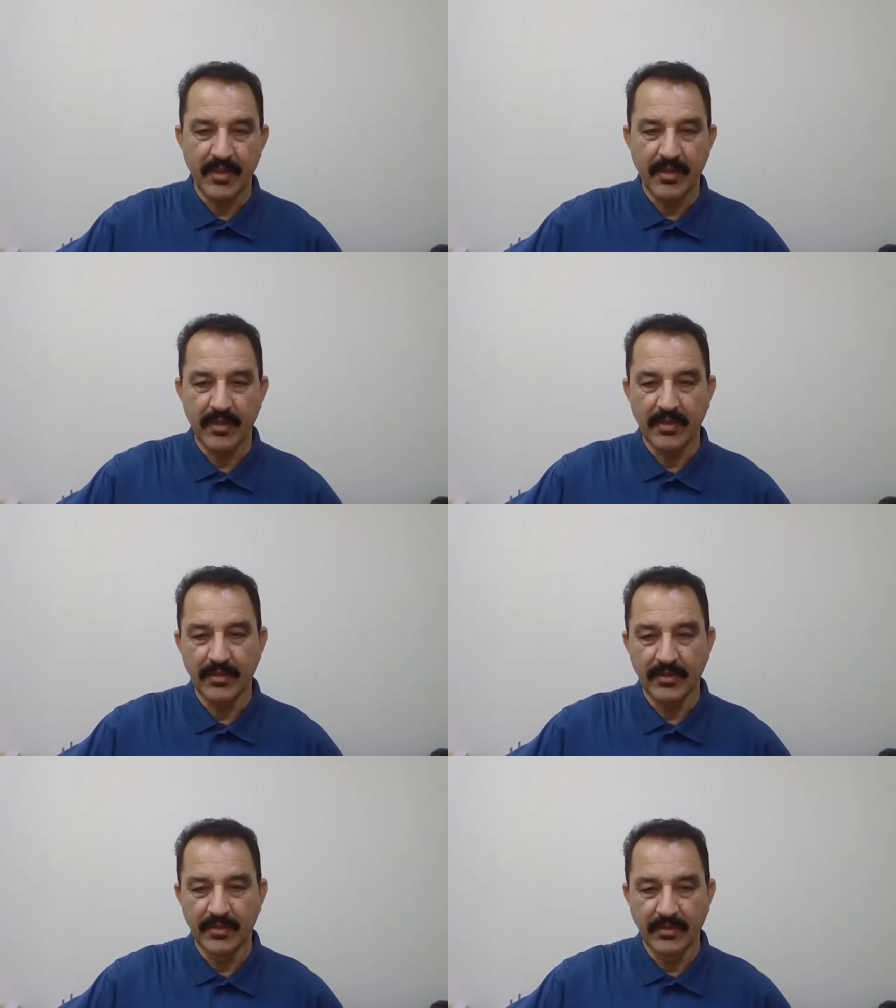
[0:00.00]

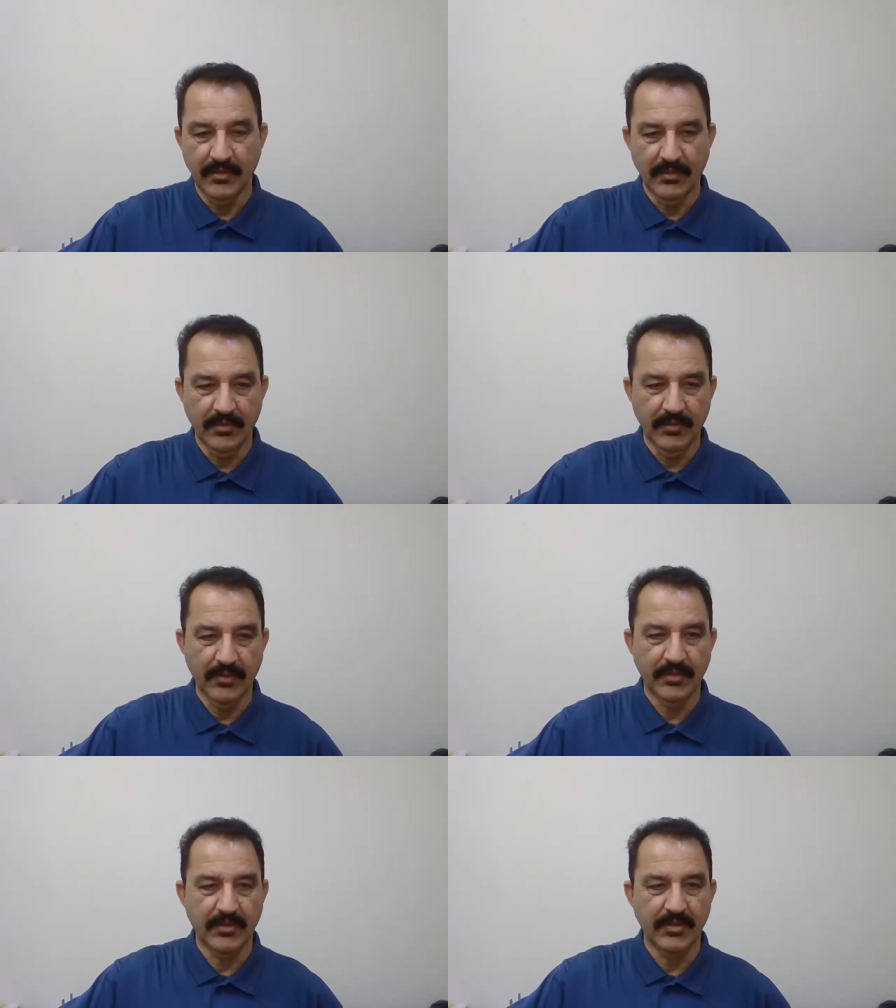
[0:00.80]
uh,
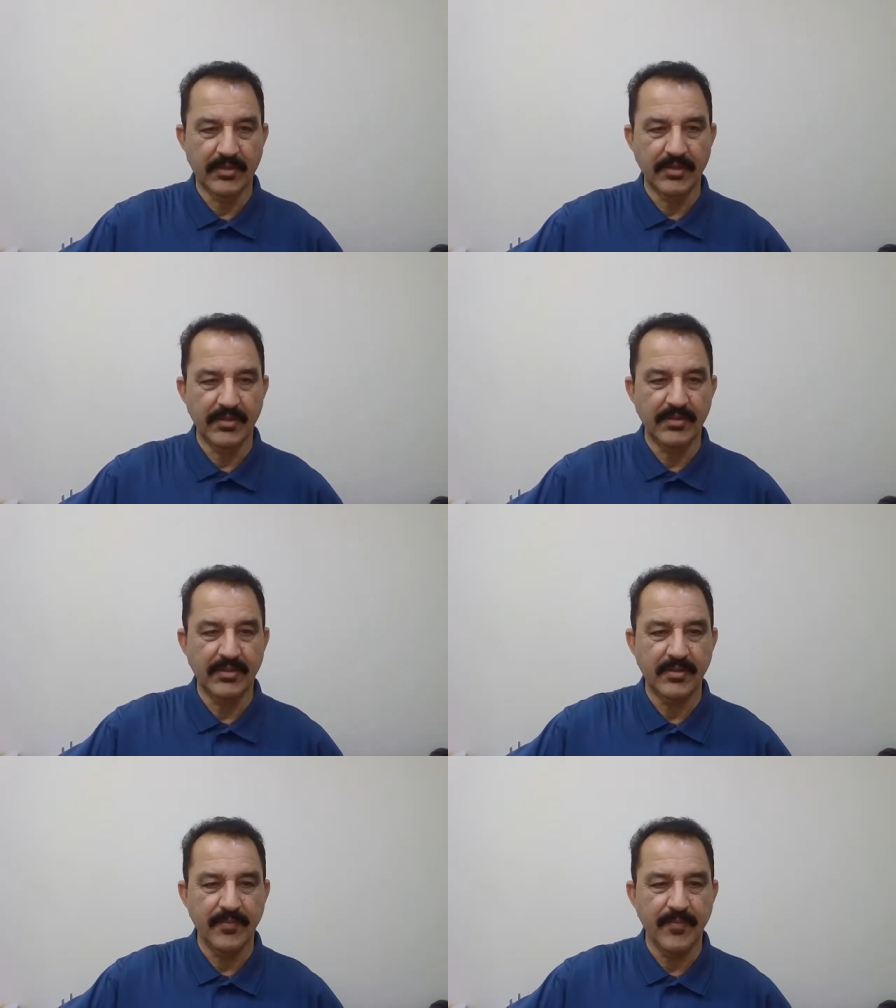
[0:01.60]
this is